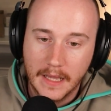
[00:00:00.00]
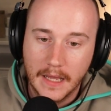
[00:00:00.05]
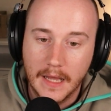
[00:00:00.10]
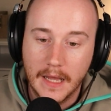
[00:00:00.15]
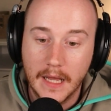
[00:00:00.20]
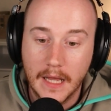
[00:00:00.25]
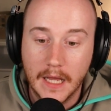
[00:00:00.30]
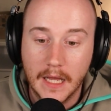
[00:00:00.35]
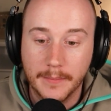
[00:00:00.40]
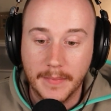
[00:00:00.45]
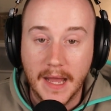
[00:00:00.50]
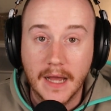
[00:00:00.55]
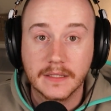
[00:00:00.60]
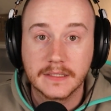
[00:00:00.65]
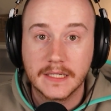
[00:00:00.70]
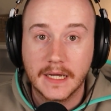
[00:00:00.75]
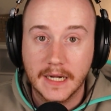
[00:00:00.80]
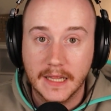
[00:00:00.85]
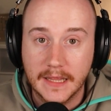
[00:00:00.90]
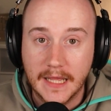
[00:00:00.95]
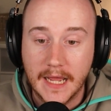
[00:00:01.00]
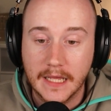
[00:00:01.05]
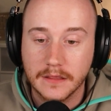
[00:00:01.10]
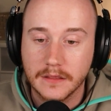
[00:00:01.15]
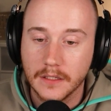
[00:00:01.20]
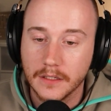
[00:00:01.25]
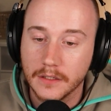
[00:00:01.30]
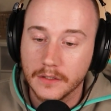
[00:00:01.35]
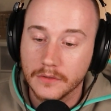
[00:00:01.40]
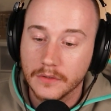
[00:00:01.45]
Outside of that,
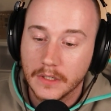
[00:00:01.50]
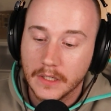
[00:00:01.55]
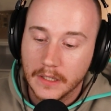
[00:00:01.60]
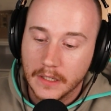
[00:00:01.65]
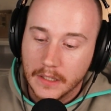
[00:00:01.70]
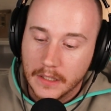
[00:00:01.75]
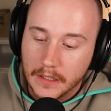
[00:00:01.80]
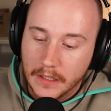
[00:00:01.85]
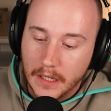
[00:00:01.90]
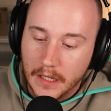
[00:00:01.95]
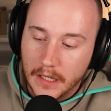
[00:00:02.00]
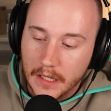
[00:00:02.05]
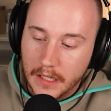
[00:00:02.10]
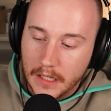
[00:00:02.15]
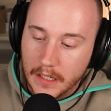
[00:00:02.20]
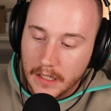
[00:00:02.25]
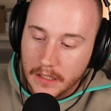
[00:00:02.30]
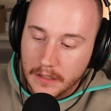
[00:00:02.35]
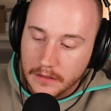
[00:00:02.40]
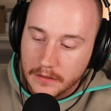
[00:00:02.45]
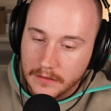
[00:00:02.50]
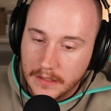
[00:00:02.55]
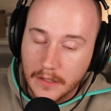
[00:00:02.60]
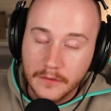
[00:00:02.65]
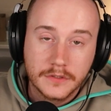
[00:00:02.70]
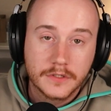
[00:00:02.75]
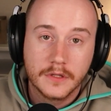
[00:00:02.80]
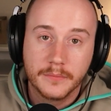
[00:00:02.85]
though, those